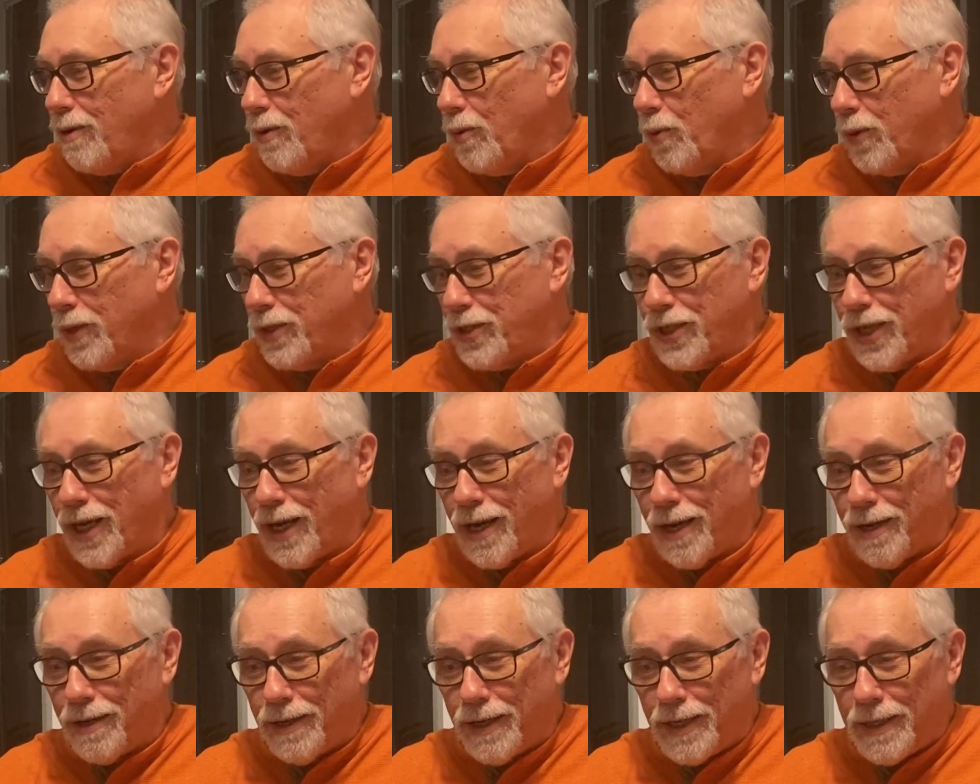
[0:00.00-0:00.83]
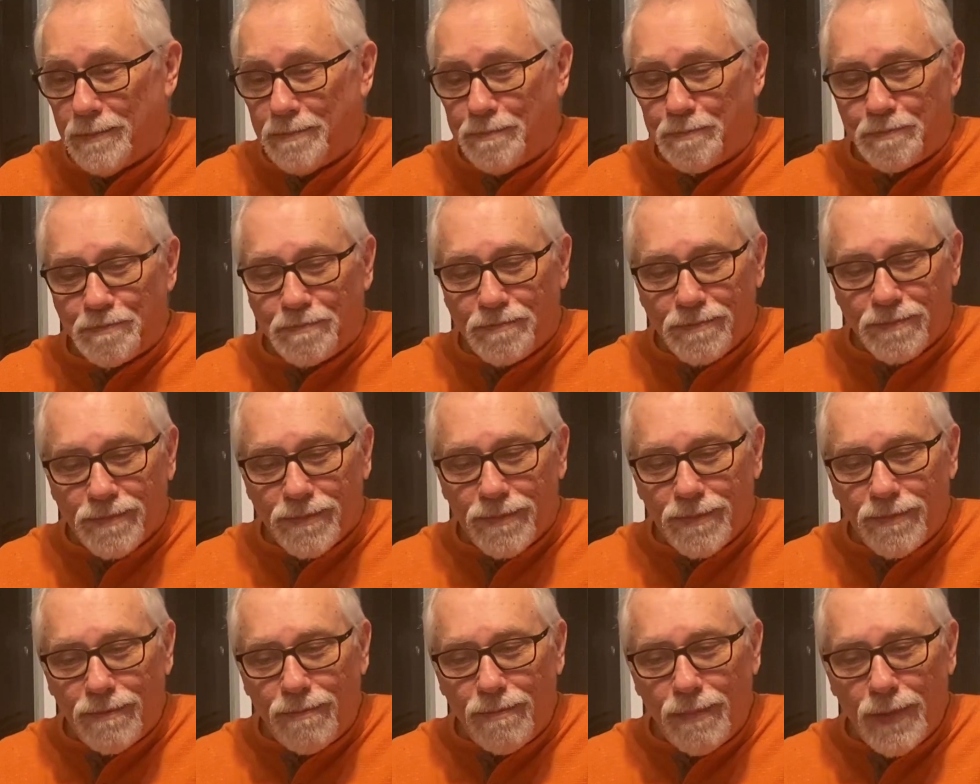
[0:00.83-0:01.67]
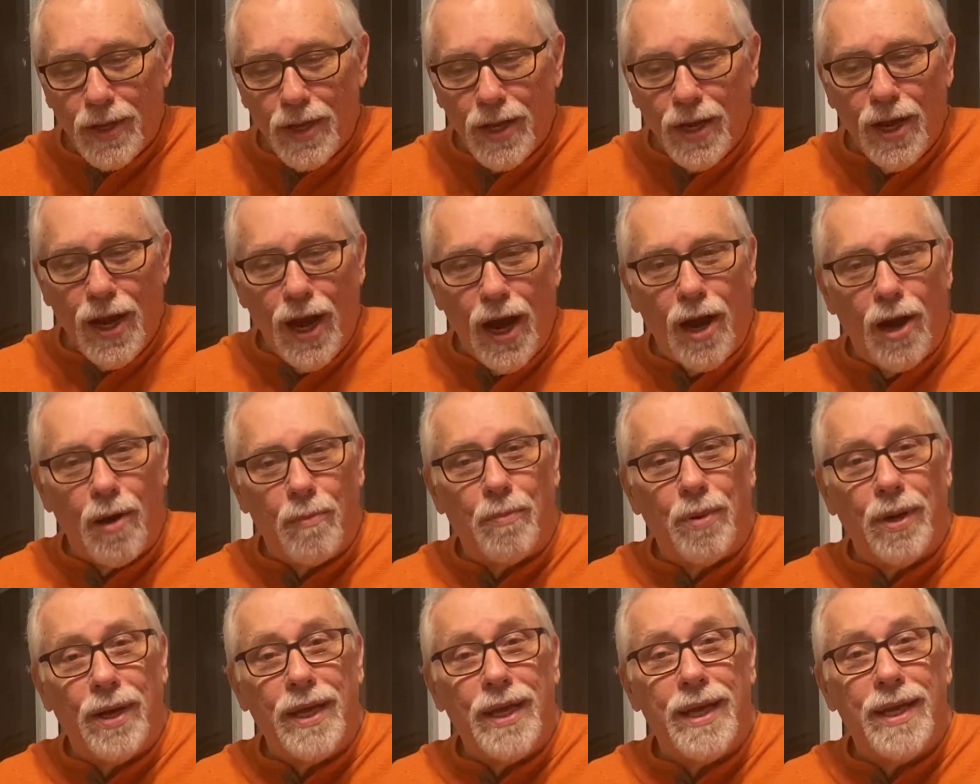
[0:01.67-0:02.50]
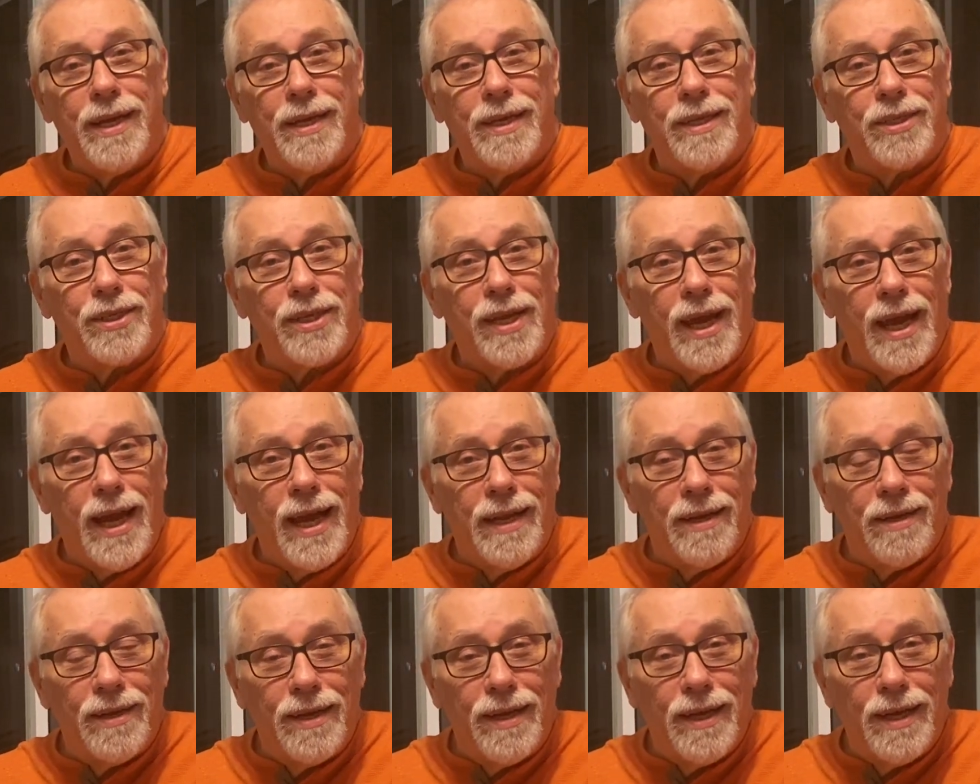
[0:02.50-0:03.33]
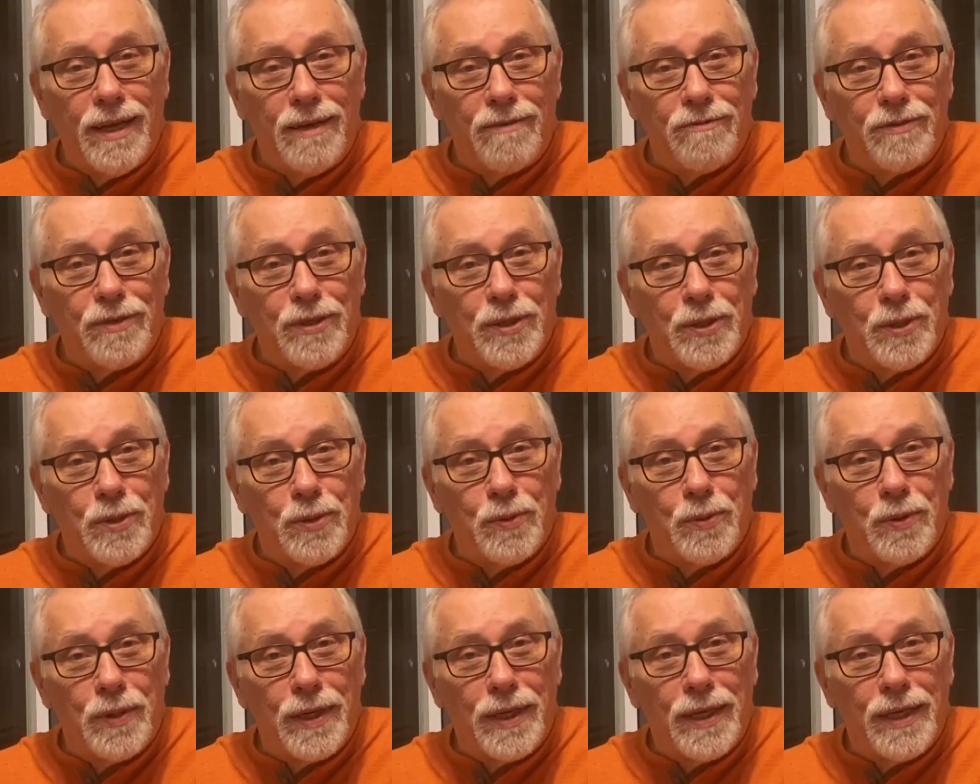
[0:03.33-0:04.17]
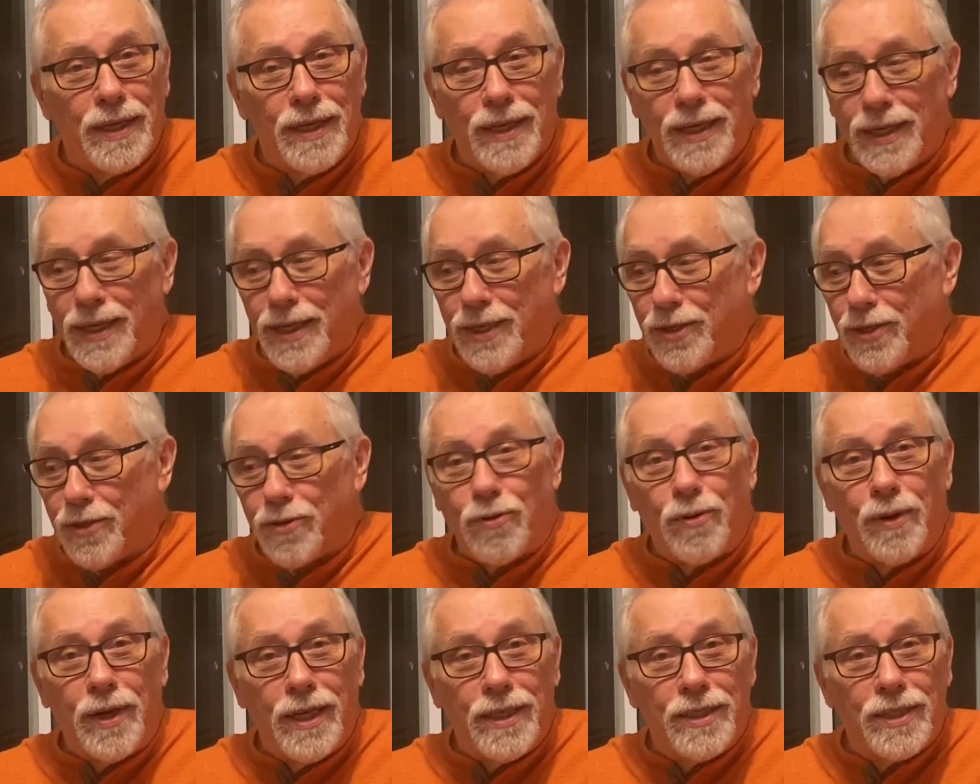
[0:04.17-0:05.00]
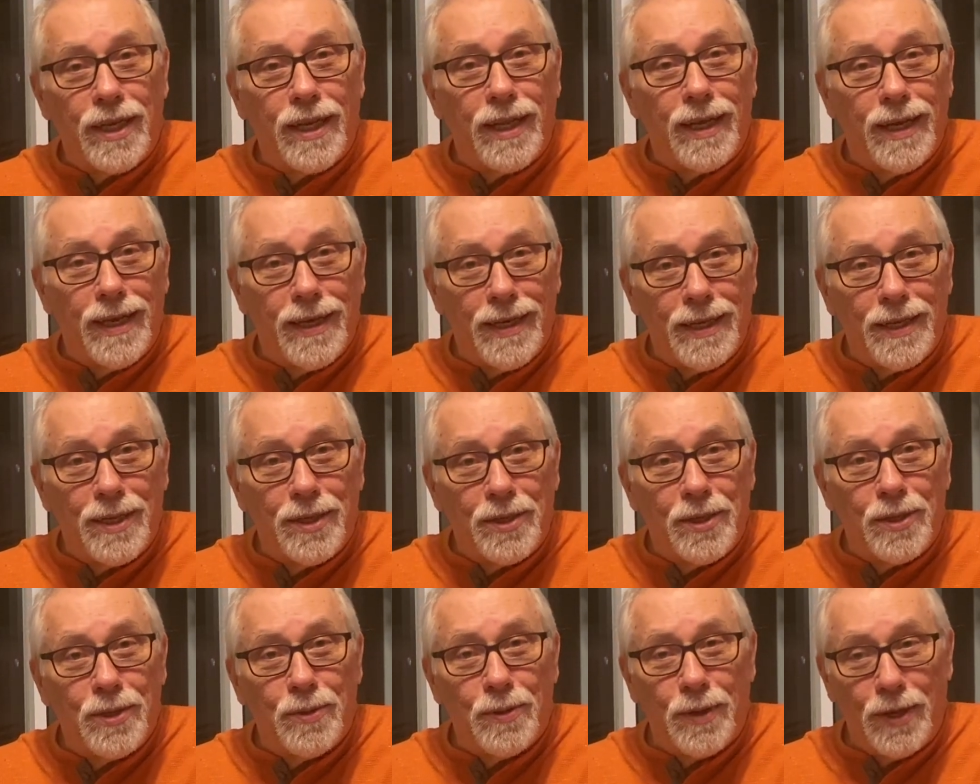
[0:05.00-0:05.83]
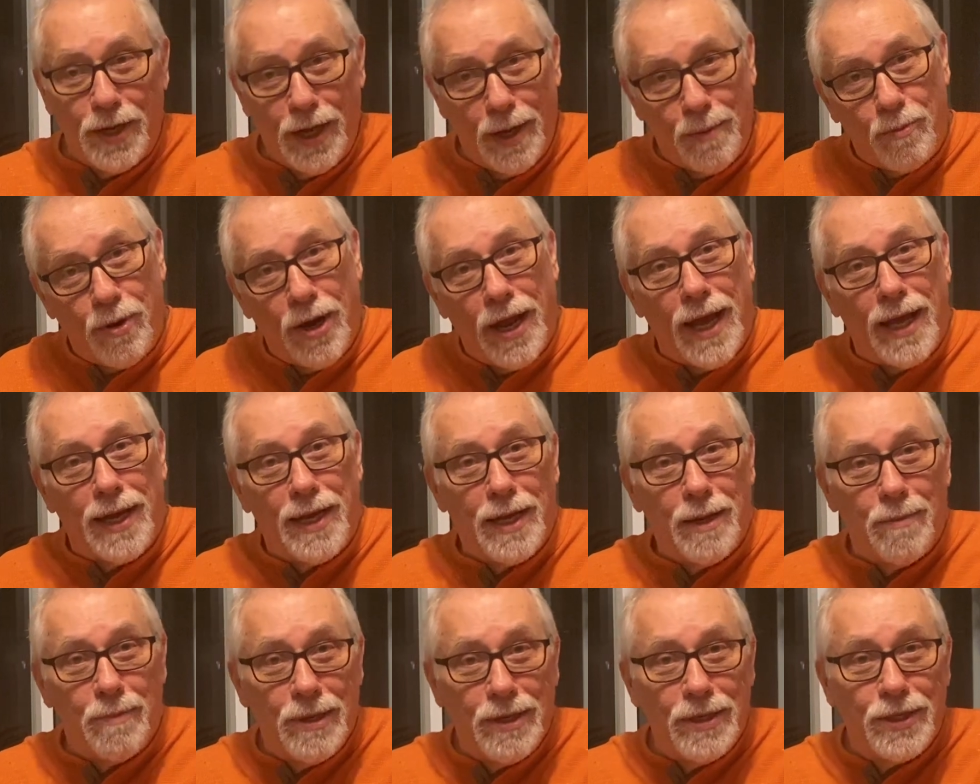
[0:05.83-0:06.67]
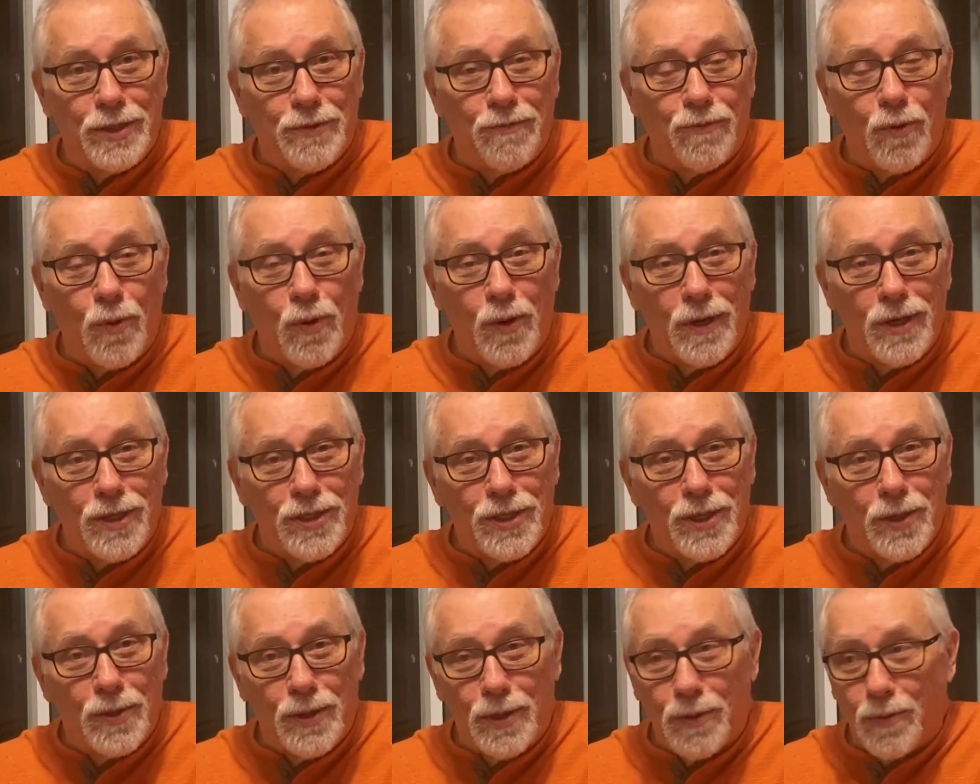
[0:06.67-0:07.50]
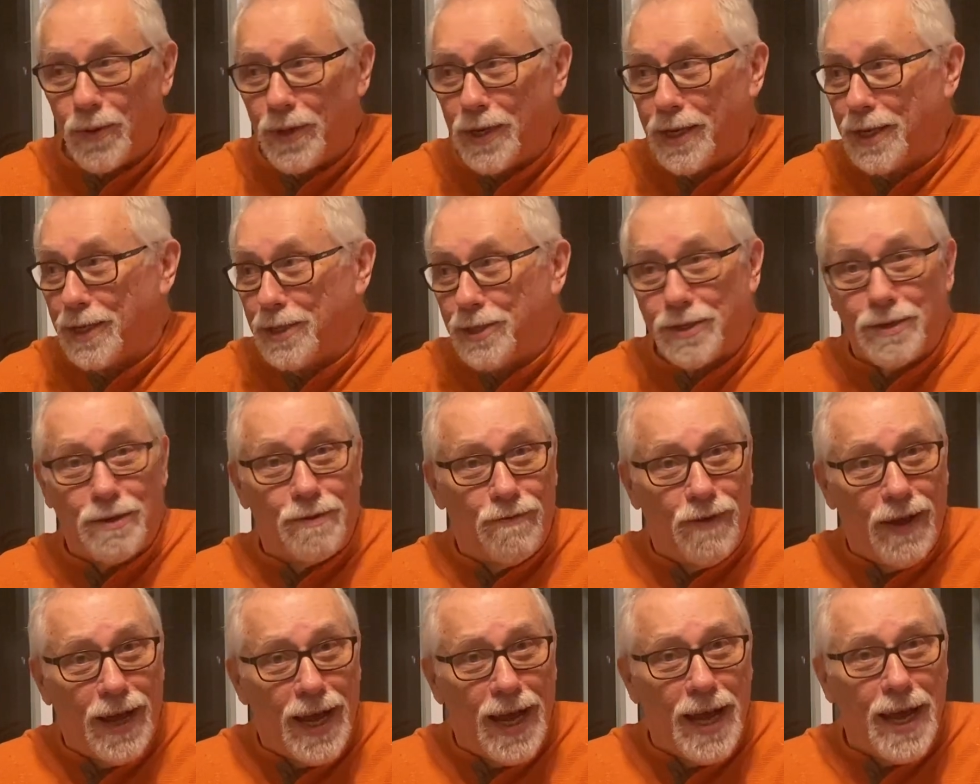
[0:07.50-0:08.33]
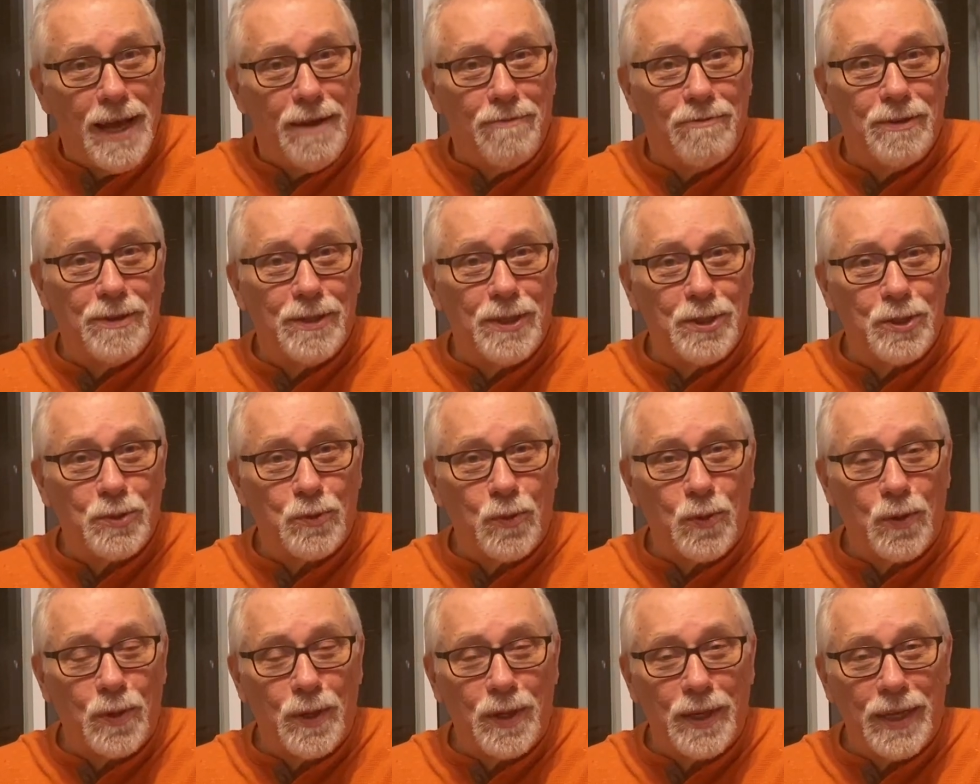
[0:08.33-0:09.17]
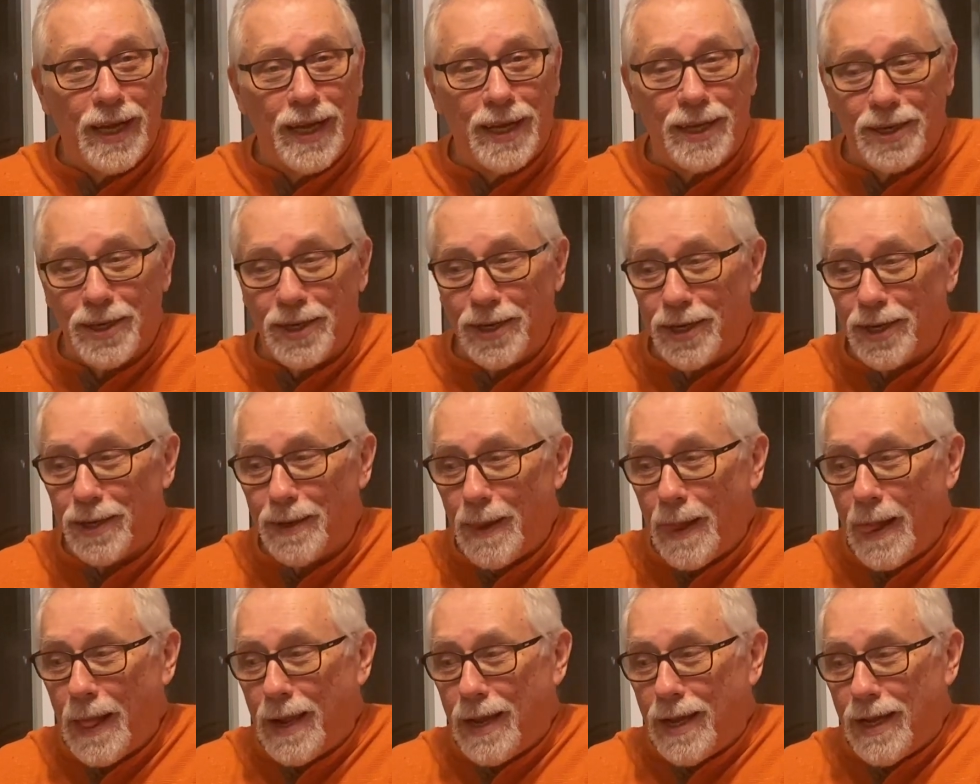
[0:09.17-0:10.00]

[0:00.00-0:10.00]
which our brain is kind enough to translate into an upright image for us so that we can survive in this world out here.